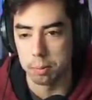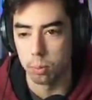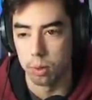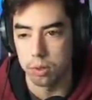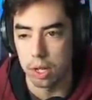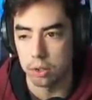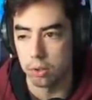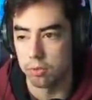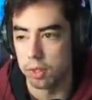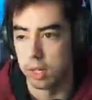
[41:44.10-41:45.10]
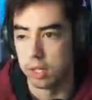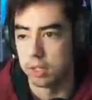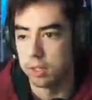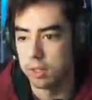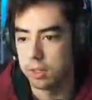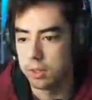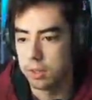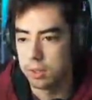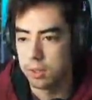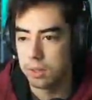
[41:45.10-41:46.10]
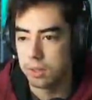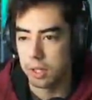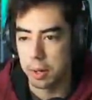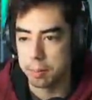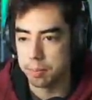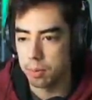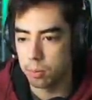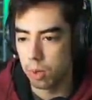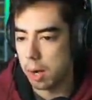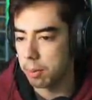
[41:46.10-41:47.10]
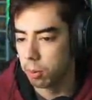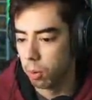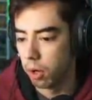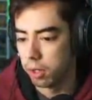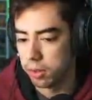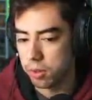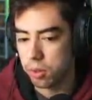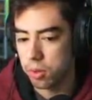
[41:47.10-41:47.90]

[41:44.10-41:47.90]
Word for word: Woods, got two feet in. Yep, Robert Woods.